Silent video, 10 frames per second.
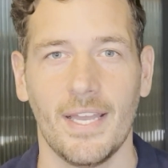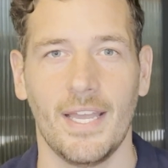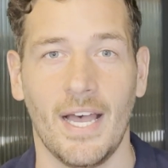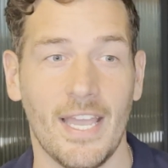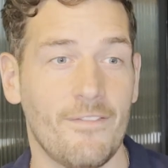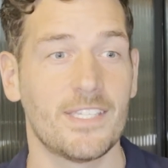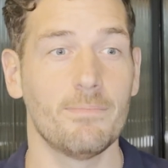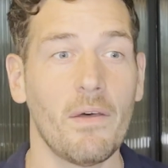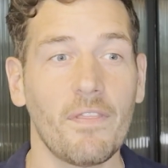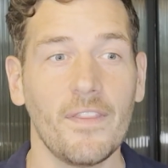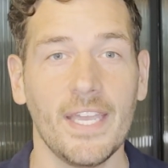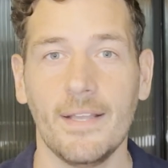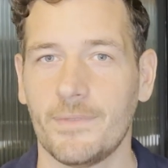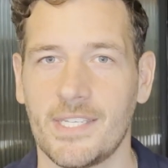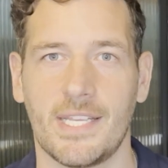If it's monthly,
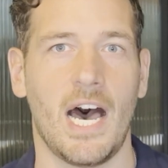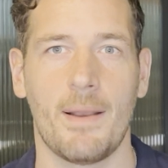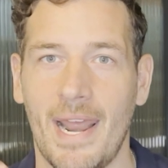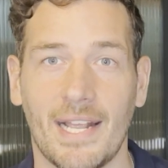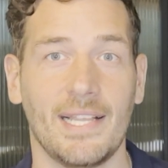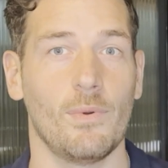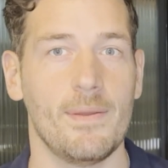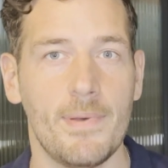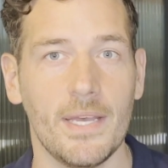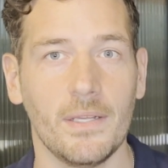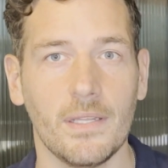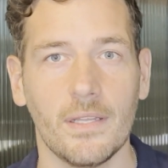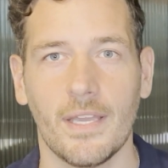does it automatically rebill?